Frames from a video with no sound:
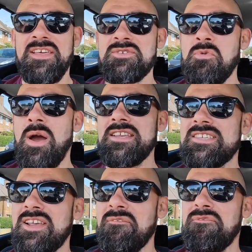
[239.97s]
There's always
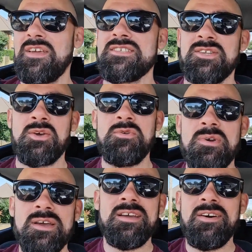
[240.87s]
something to do
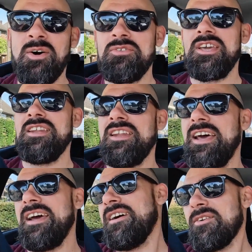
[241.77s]
on the
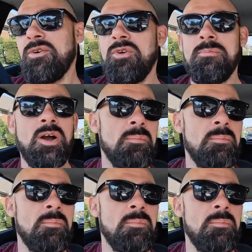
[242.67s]
internet or on my